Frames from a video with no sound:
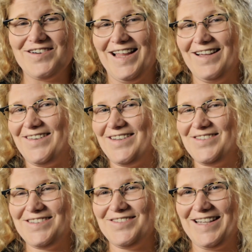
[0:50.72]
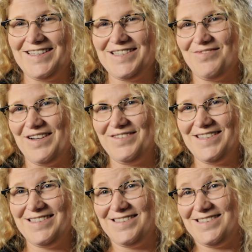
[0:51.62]
When life gives you English
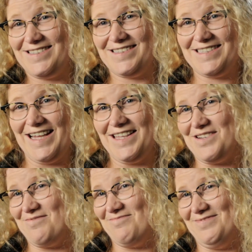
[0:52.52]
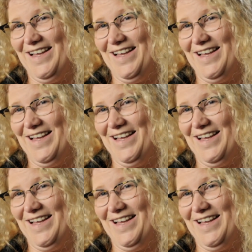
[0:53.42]
muffins, take them.